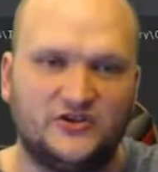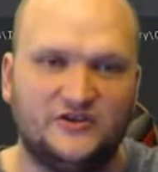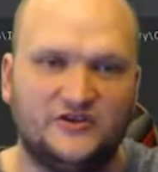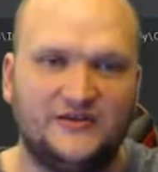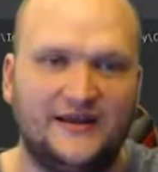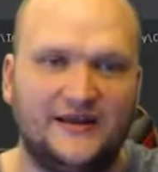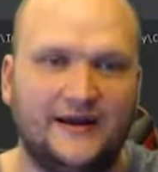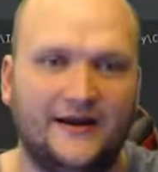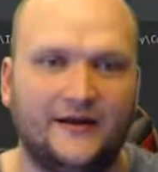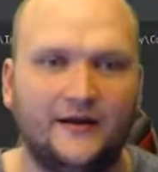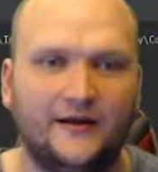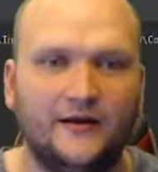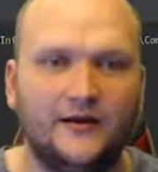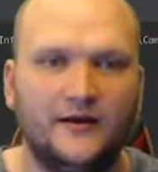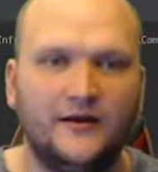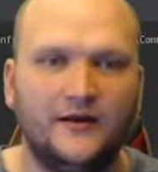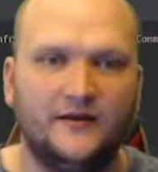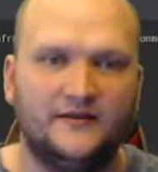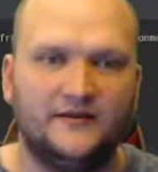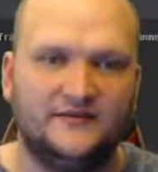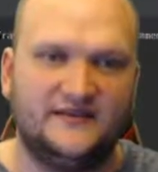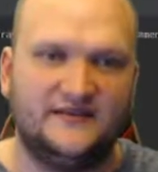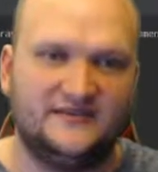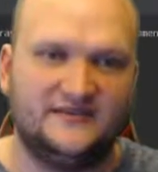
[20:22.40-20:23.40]
there.
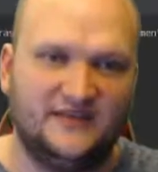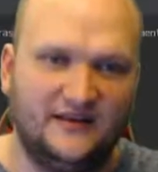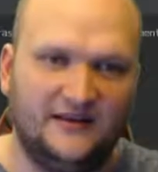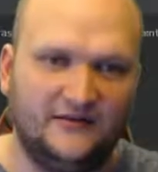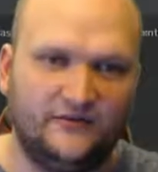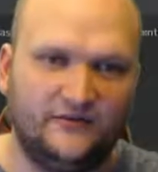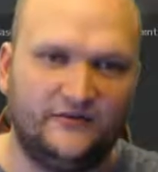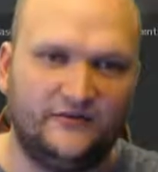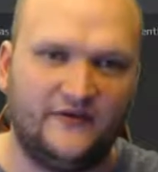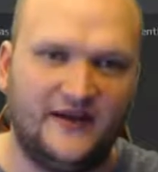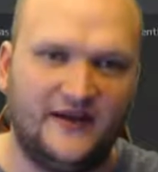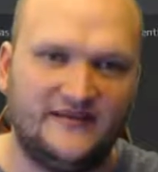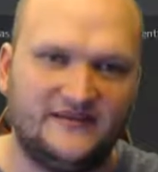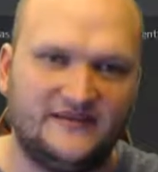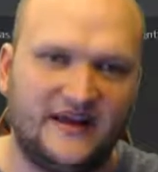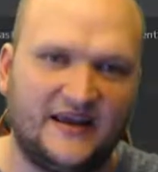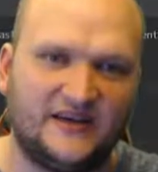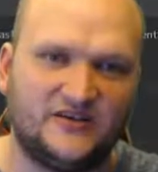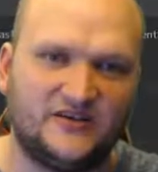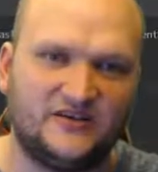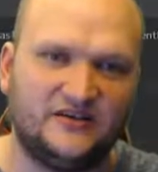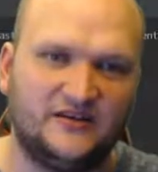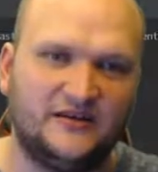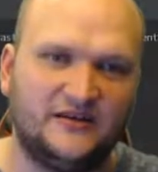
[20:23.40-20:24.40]
This interface
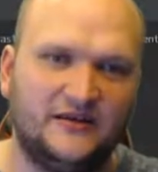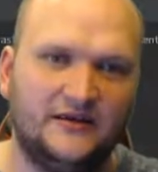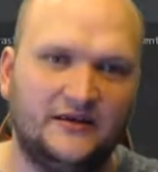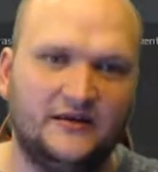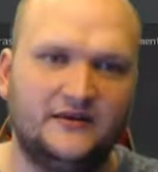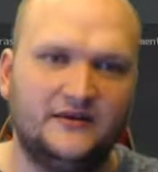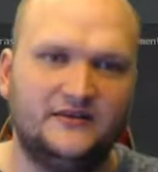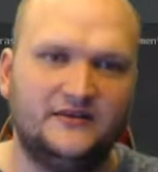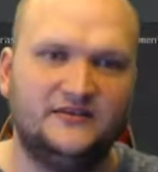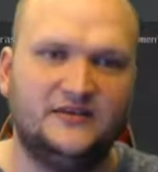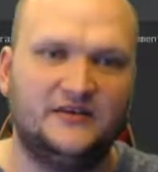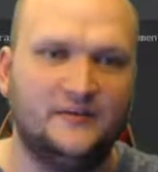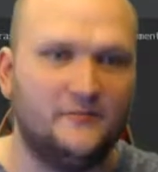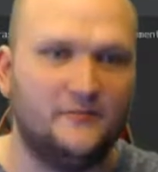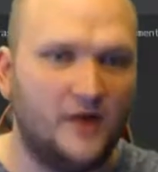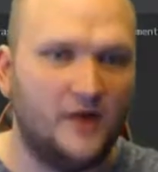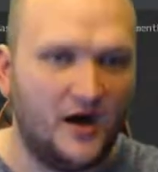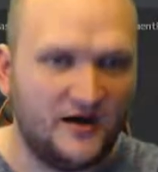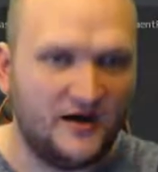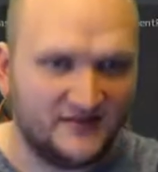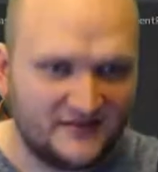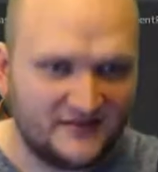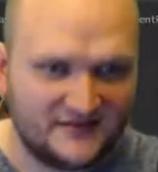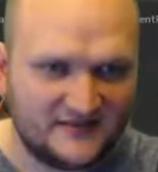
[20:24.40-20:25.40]
actually
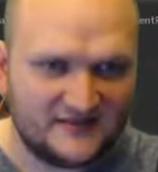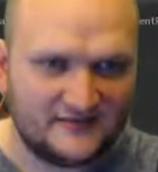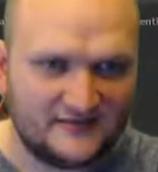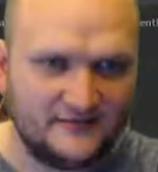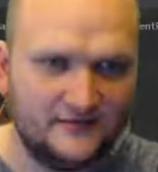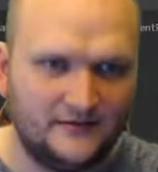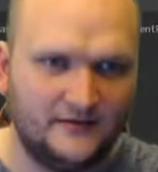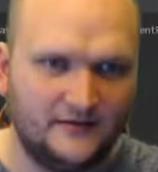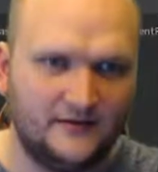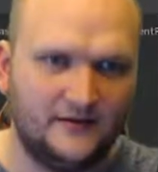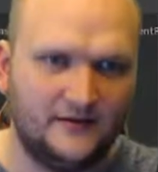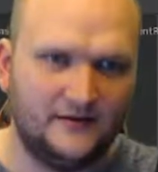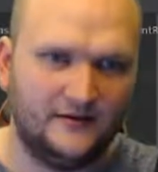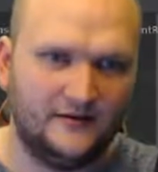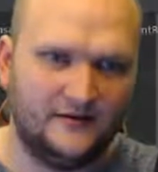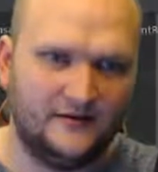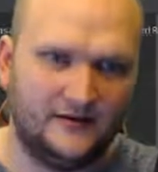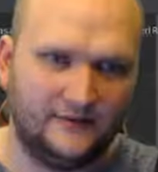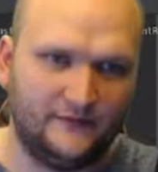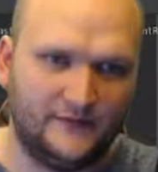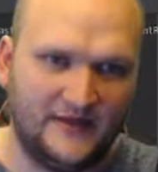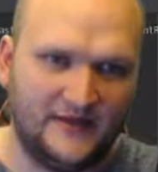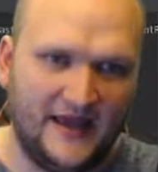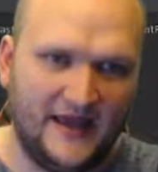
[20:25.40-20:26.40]
demands that
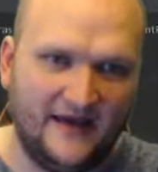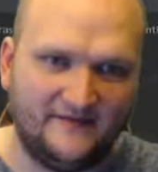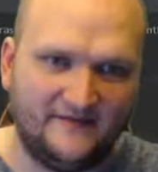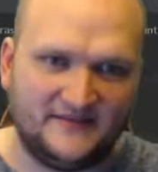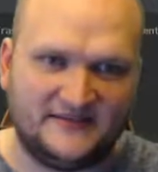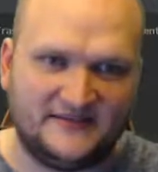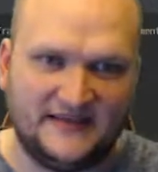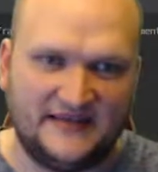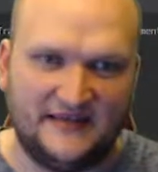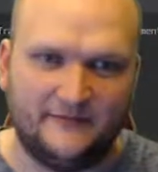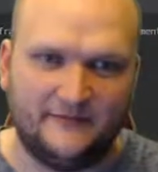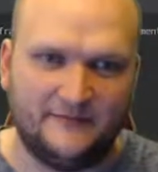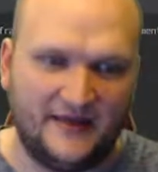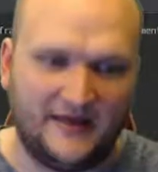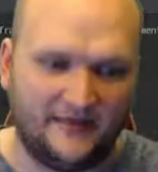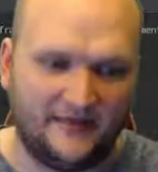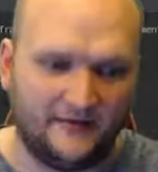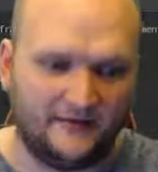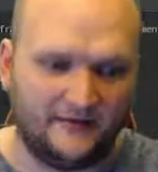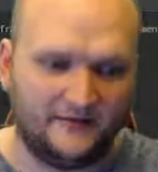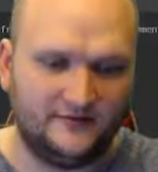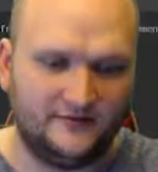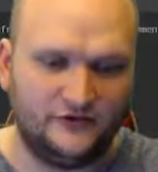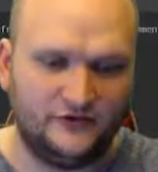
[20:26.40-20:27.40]
we have a save method.
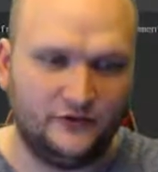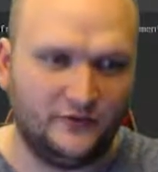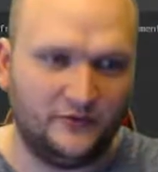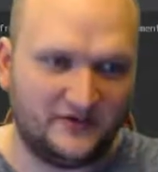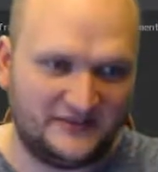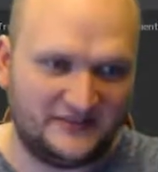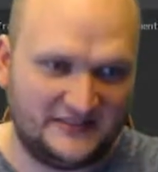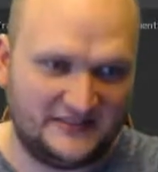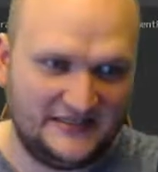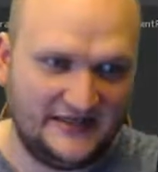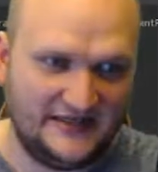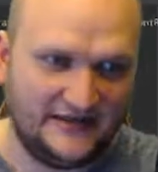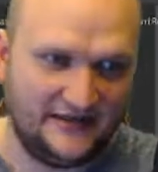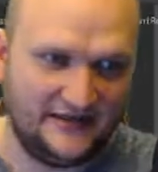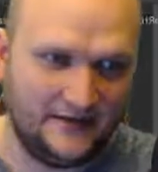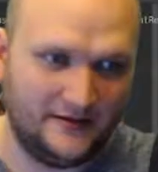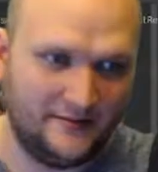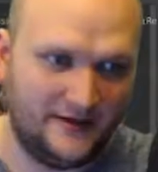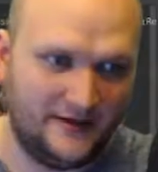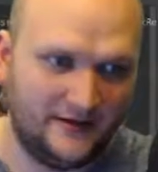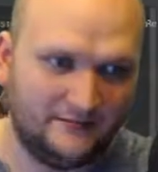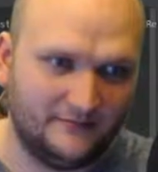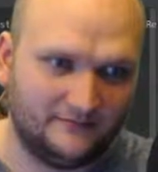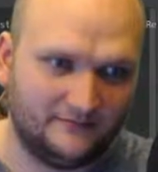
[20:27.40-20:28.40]
You will see it in a
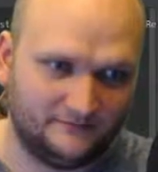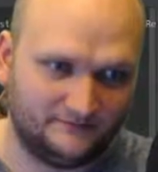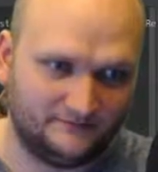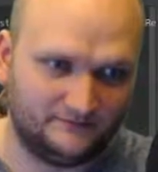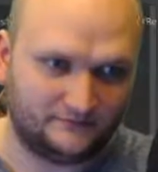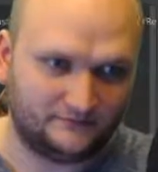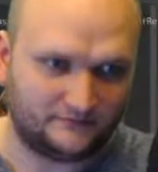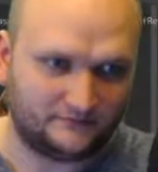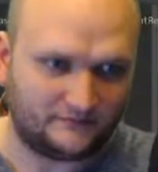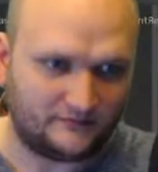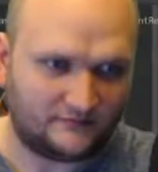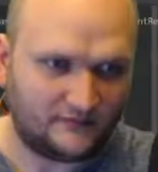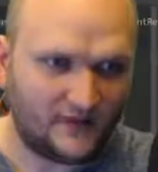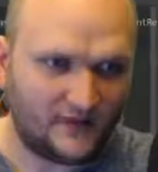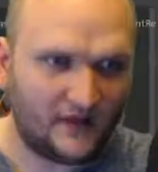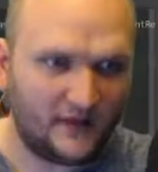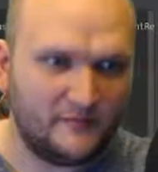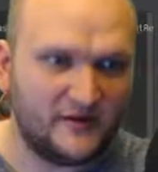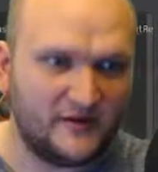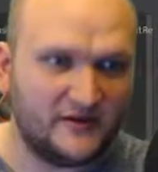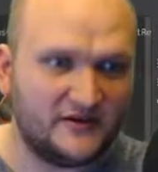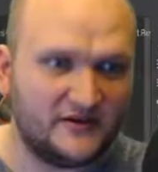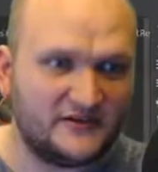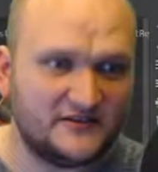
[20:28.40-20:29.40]
minute,
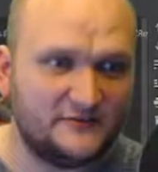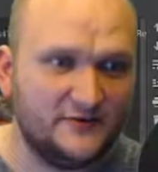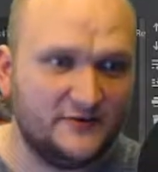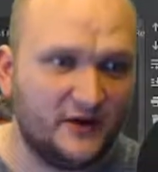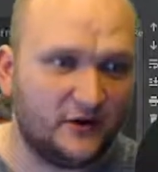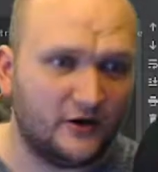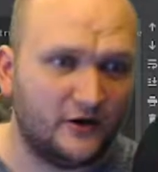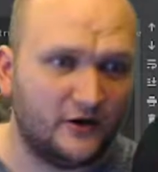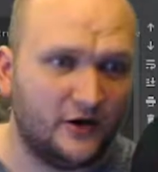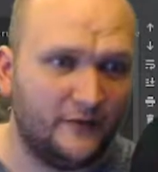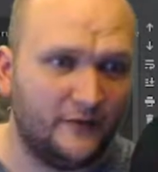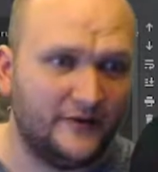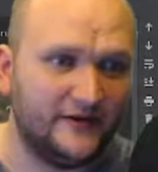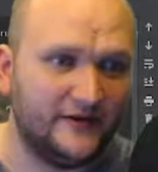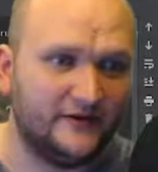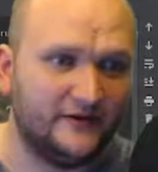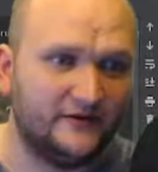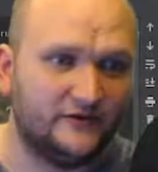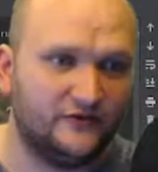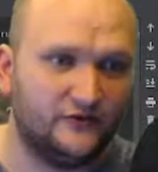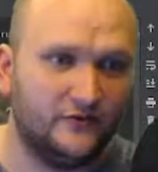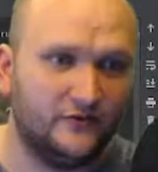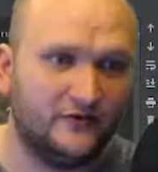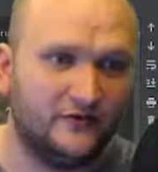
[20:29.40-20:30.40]
because we are going
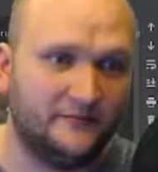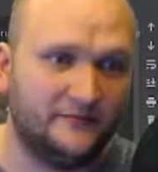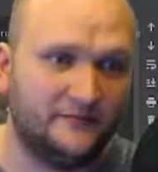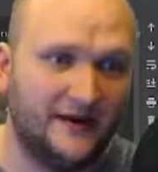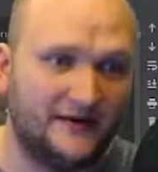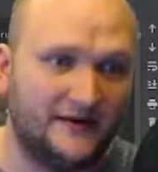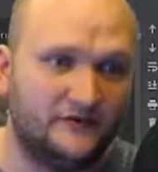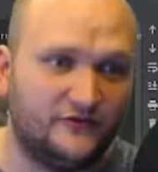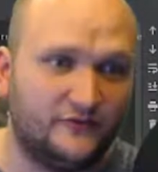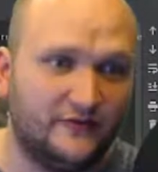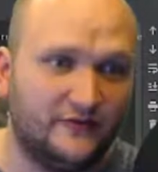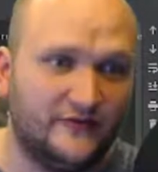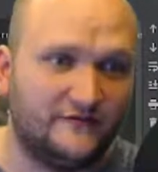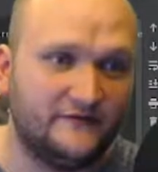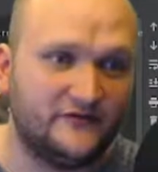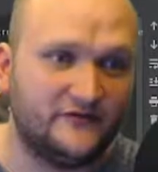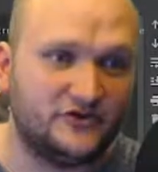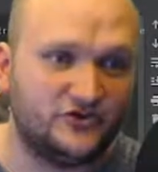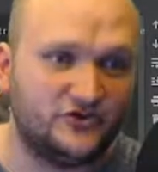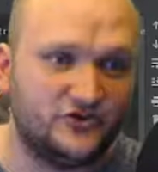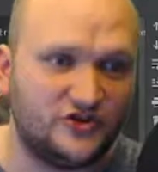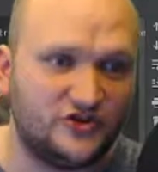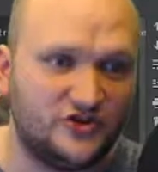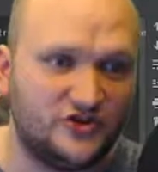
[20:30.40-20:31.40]
to back to our
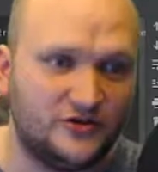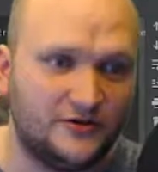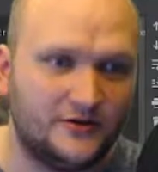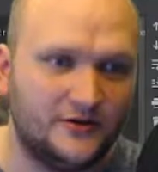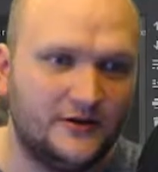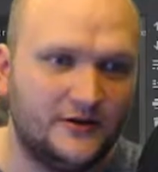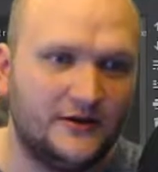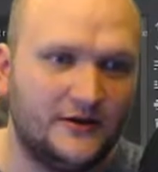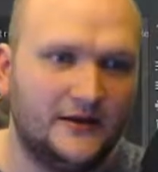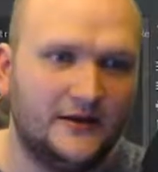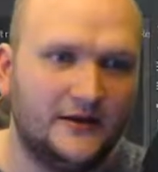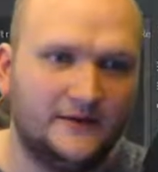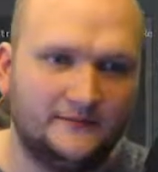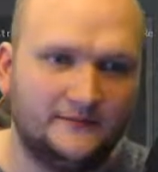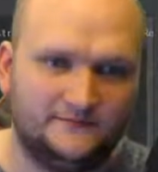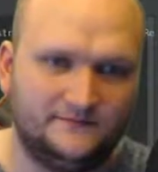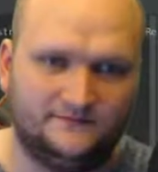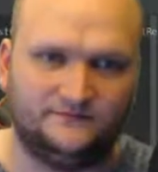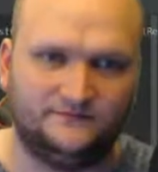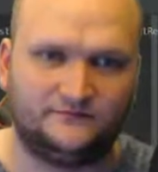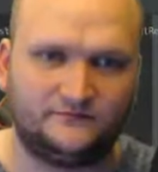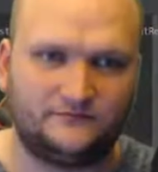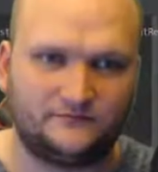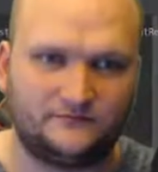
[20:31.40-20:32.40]
infrastructure.
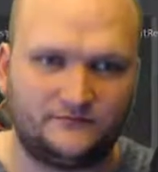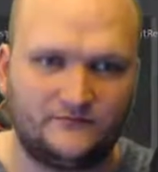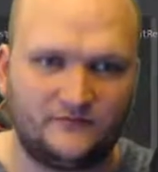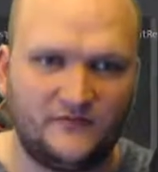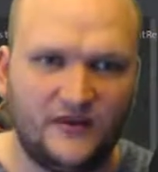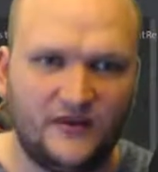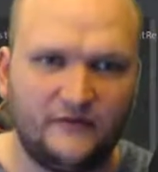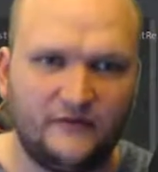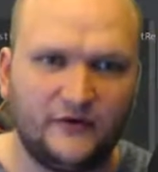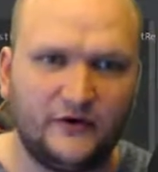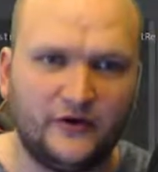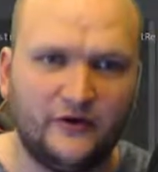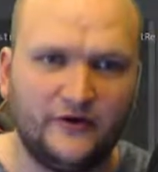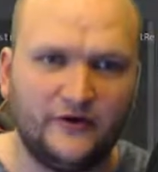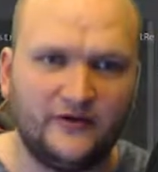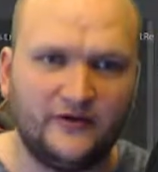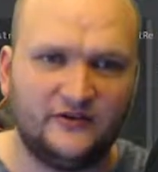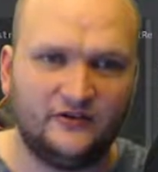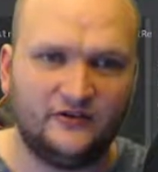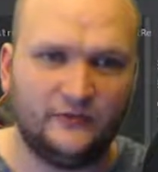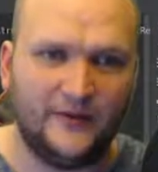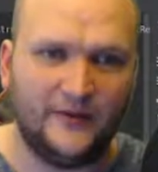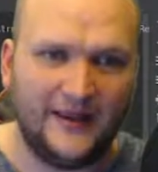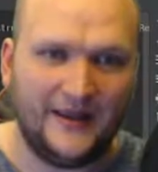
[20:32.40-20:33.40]
We're going
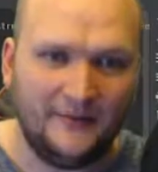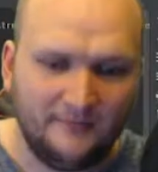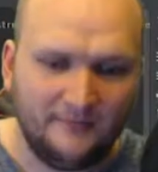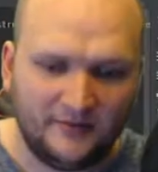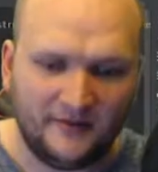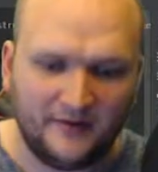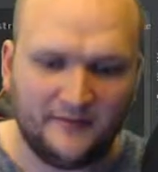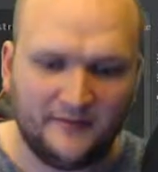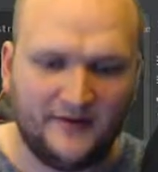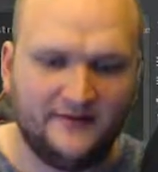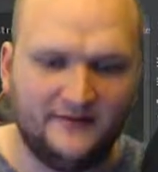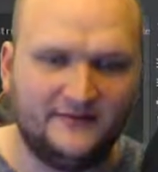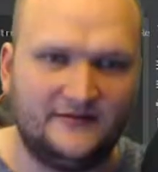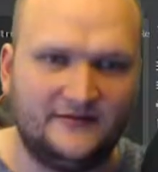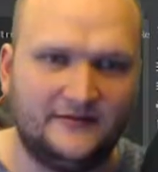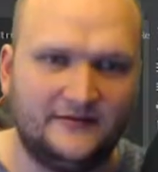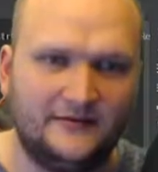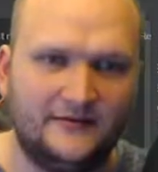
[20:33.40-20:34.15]
to implement